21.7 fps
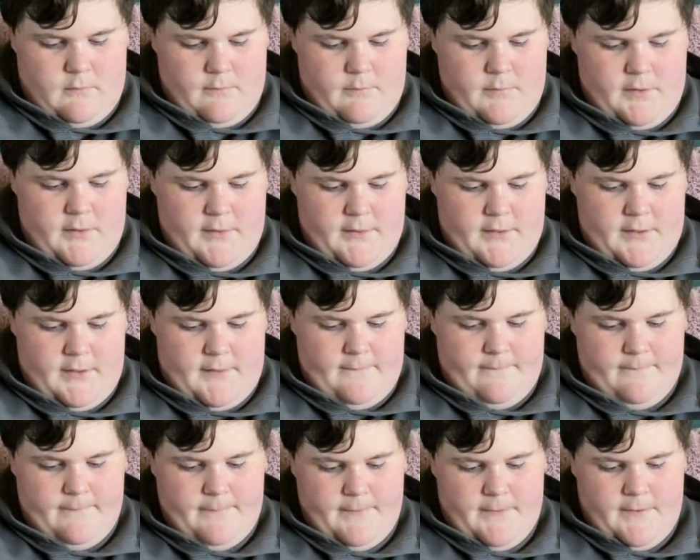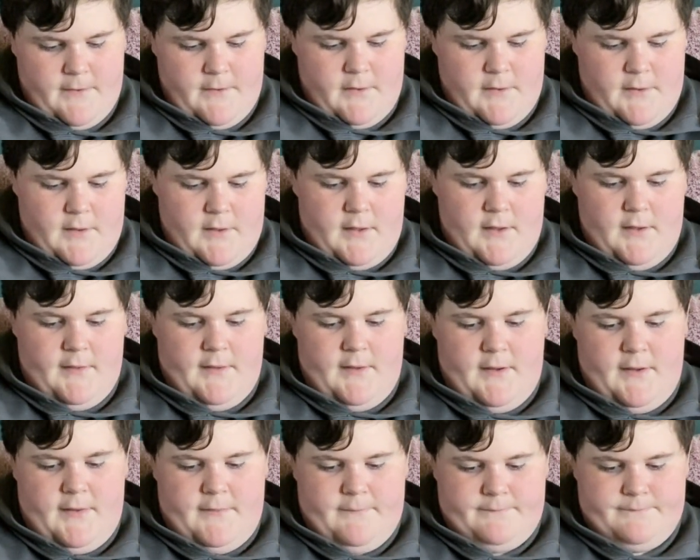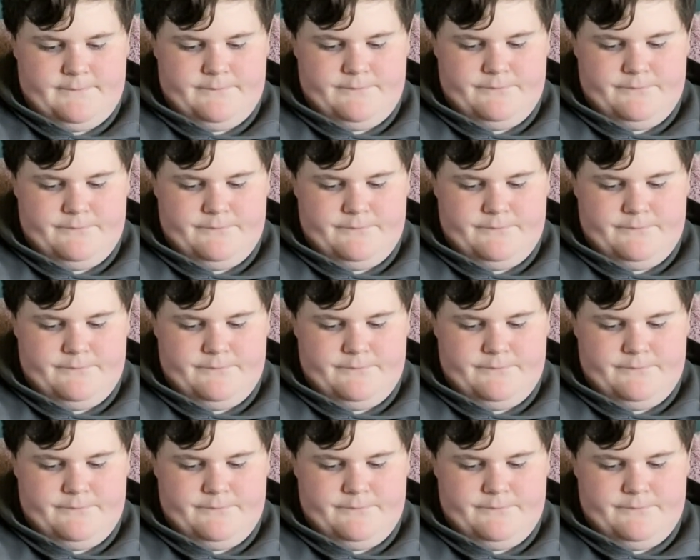But yeah. And then